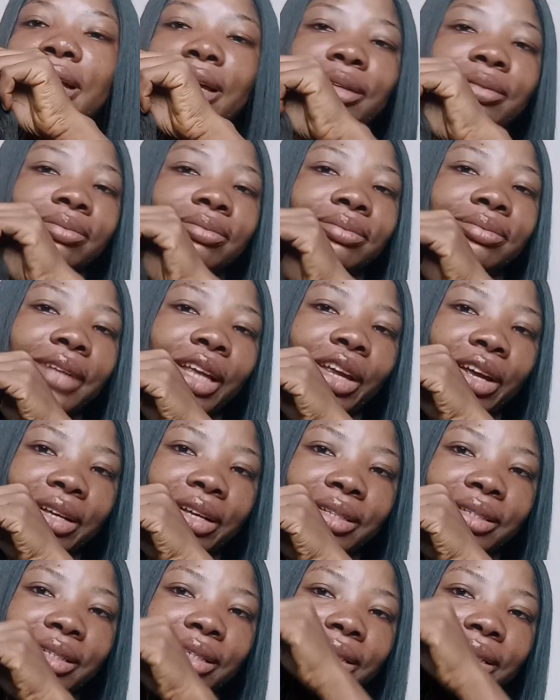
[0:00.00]
Like you can
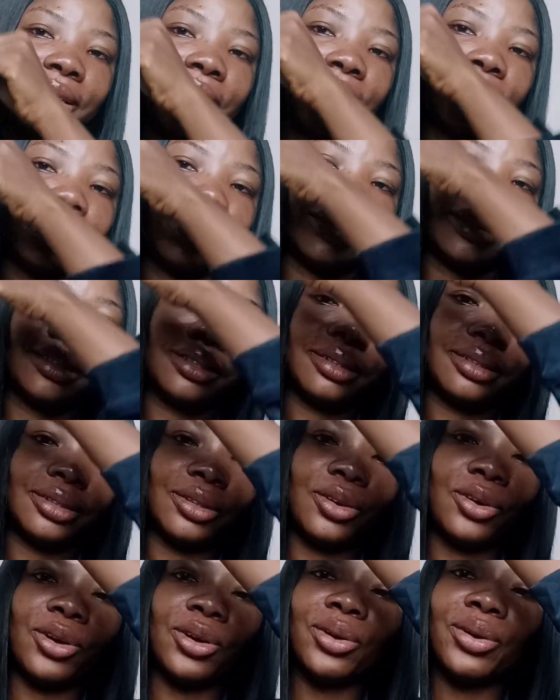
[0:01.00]
see, the
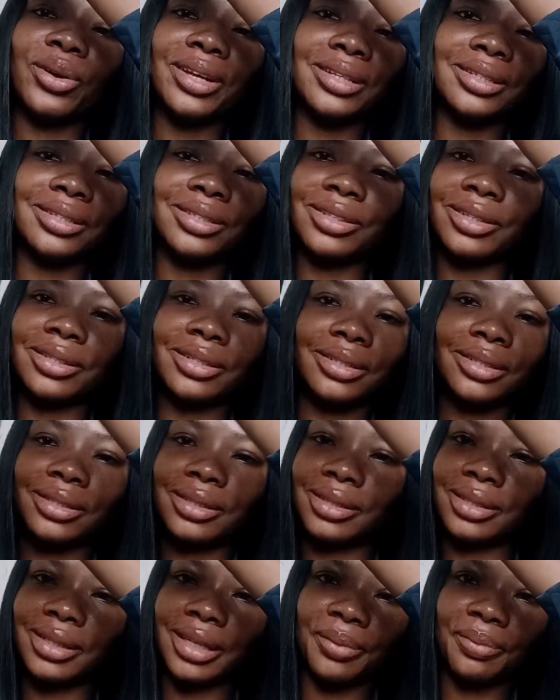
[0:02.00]
color is just the
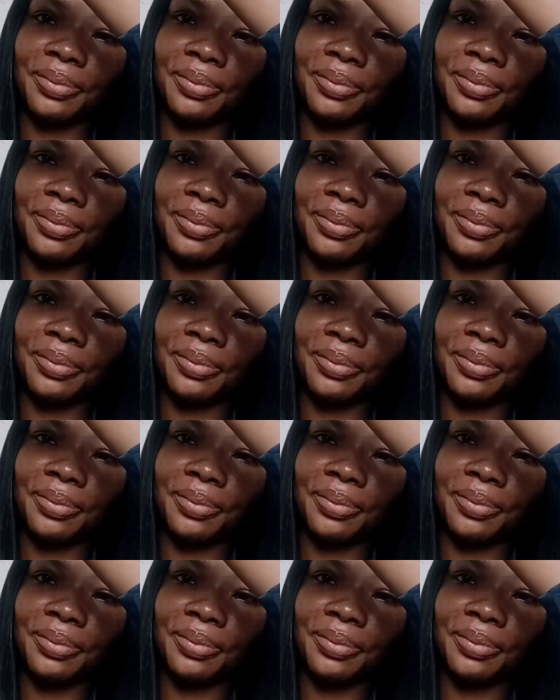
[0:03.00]
same.